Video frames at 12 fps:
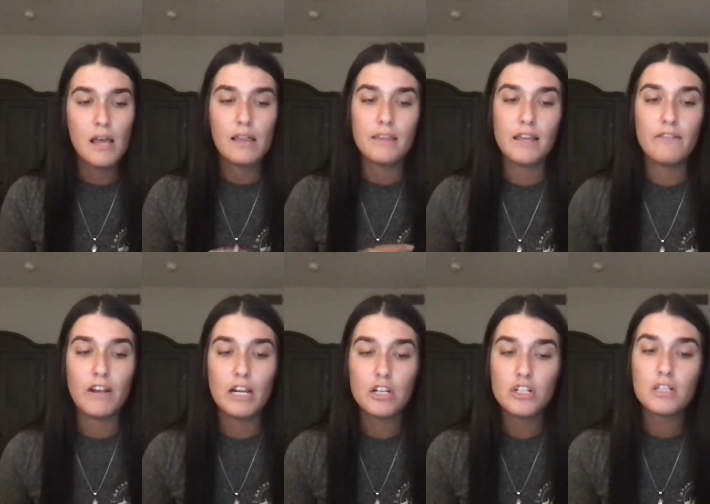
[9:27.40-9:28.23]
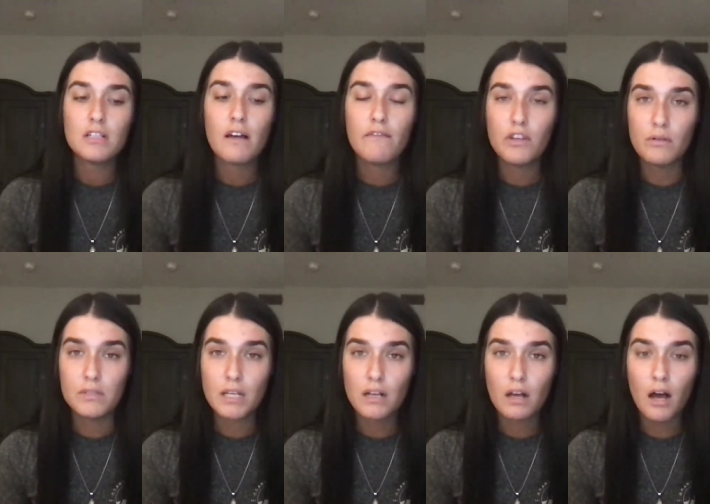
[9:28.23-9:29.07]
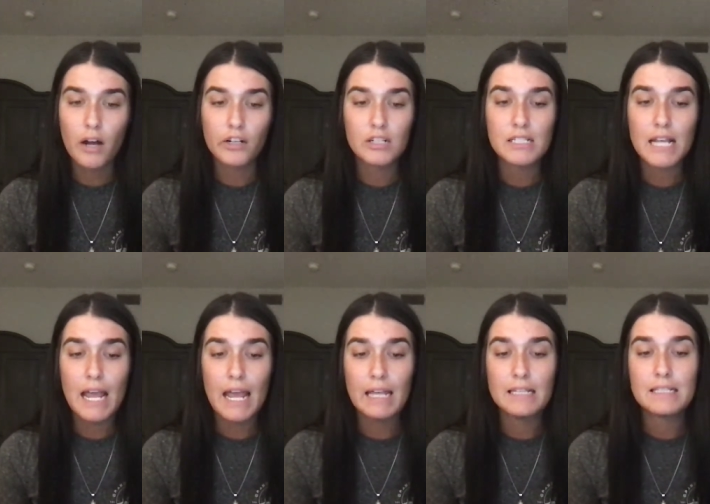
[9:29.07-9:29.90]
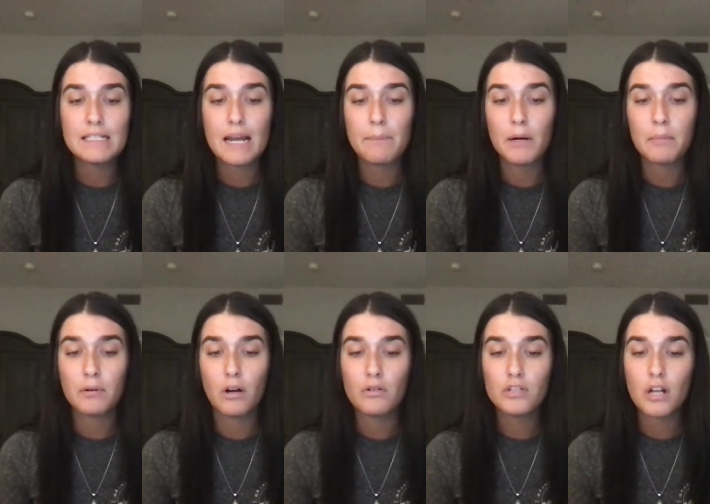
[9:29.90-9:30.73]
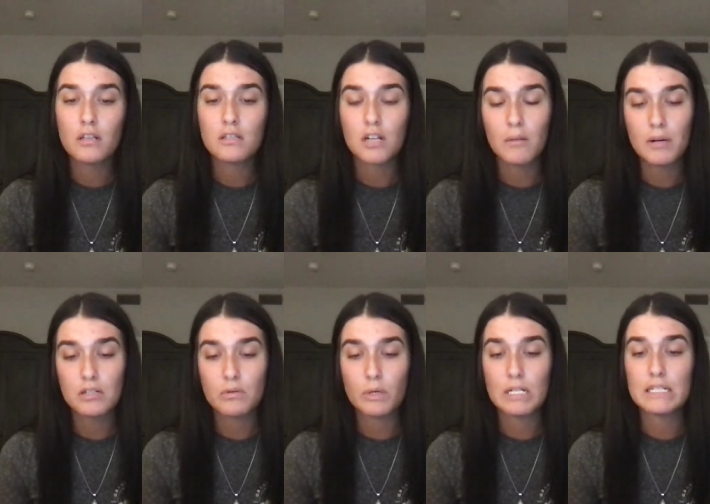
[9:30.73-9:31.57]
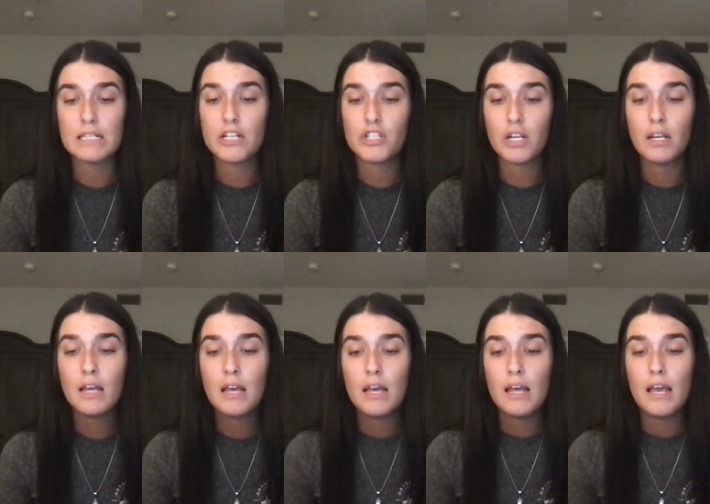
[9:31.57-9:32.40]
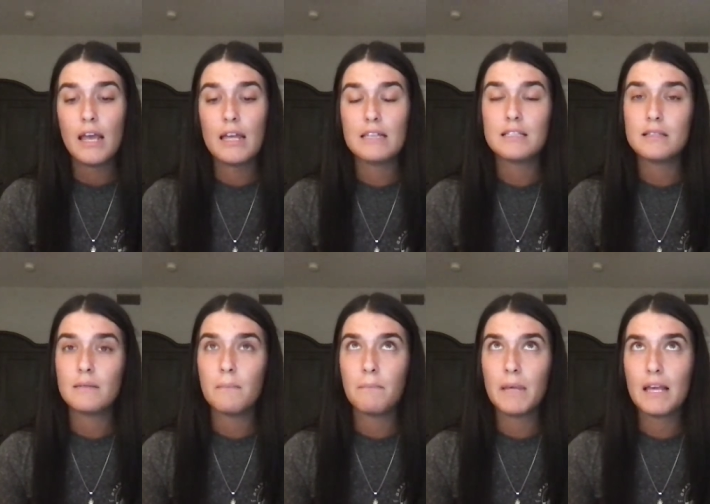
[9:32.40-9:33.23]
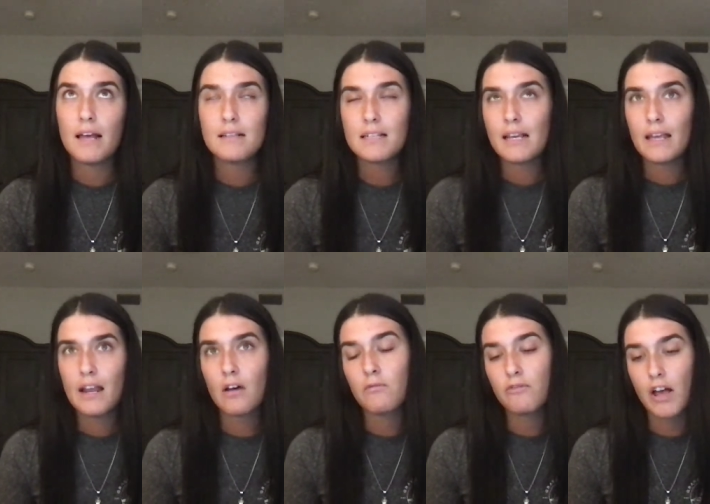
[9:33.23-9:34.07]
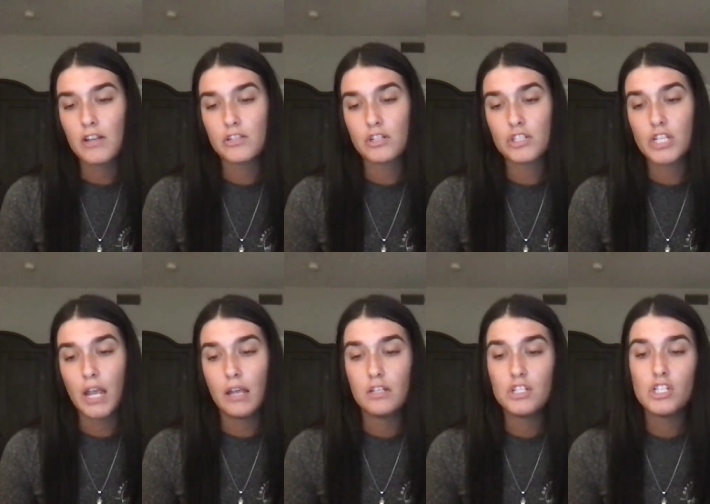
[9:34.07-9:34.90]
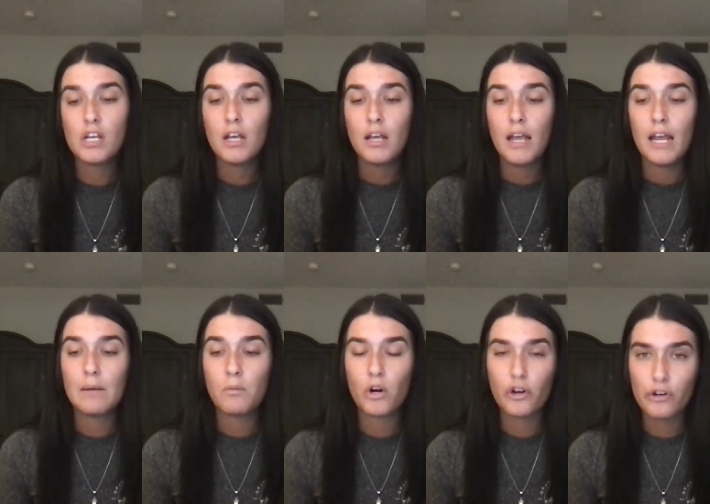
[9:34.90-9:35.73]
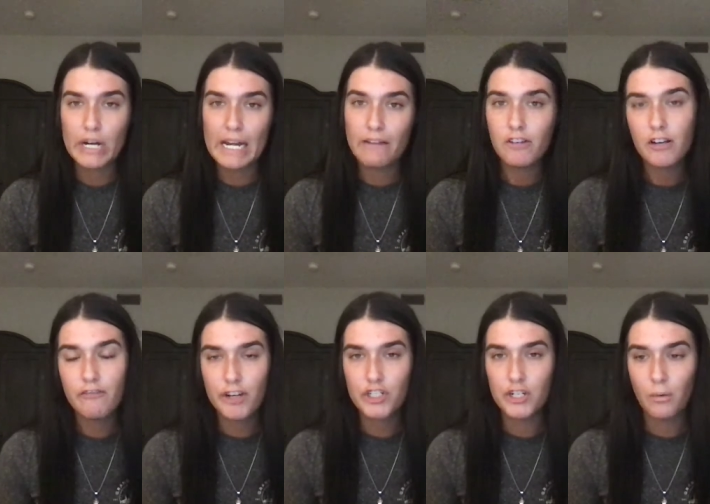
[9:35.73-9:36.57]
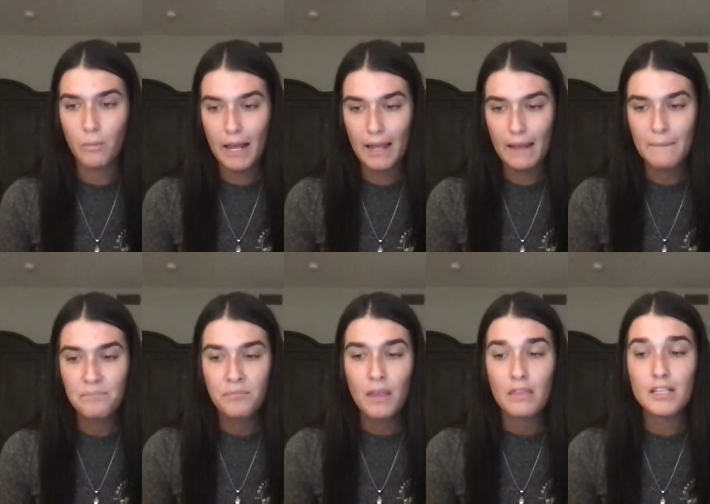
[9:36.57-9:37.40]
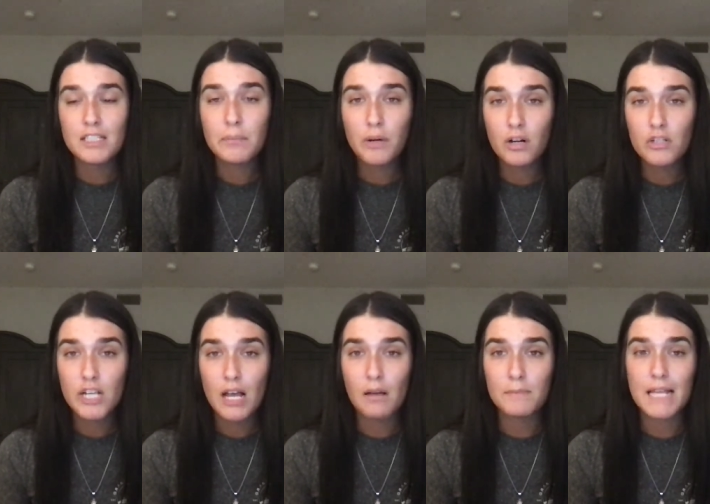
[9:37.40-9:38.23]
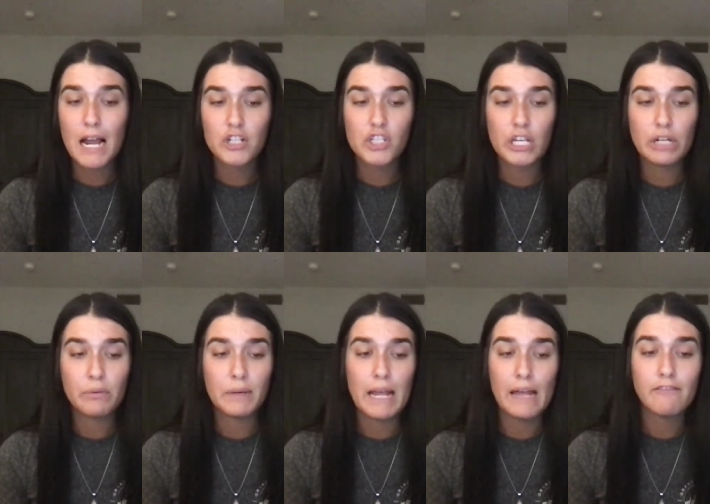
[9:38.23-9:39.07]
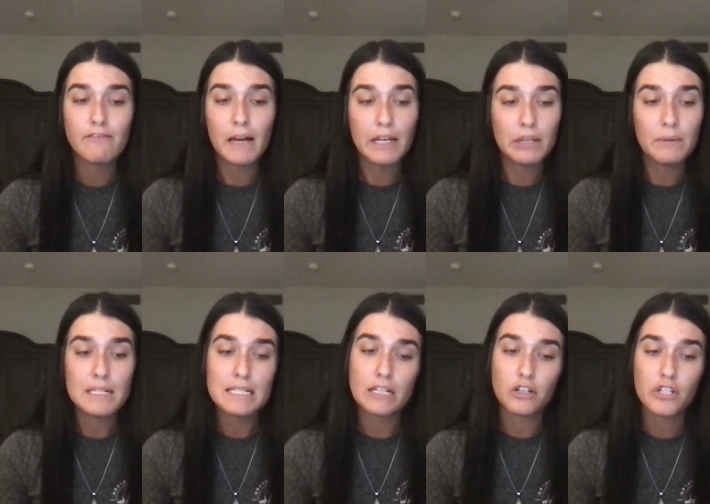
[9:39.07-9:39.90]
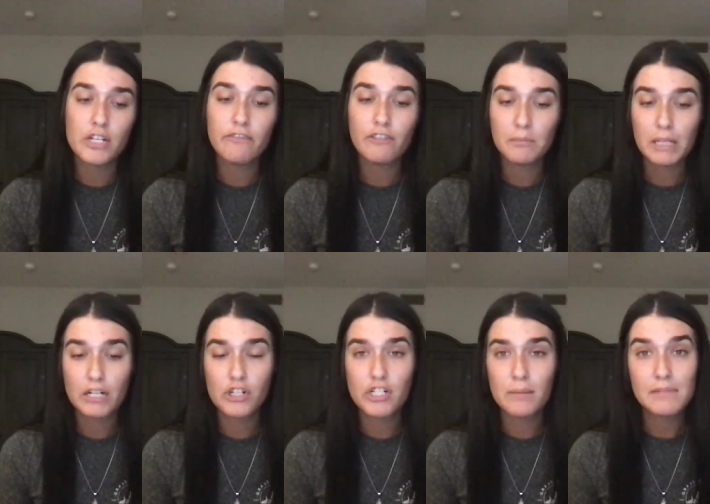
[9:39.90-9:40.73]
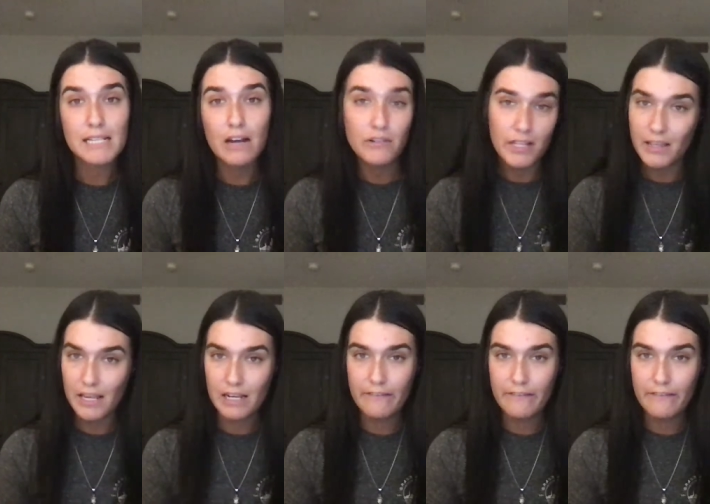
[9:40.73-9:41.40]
The advantages of using Kotter's 8-step approach on Starbucks organization, it's because it can help foster change in a more creative and efficient way. This approach helps actually create value and synergy from leadership down to the